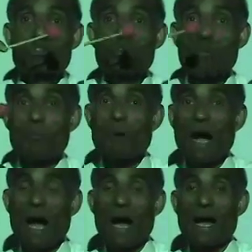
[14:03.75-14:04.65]
2
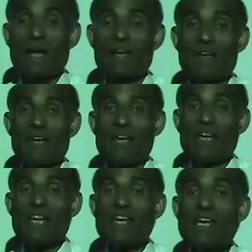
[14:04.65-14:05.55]
pi
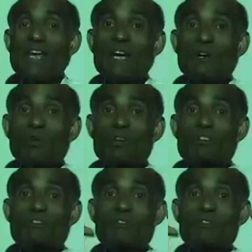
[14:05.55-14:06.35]
equal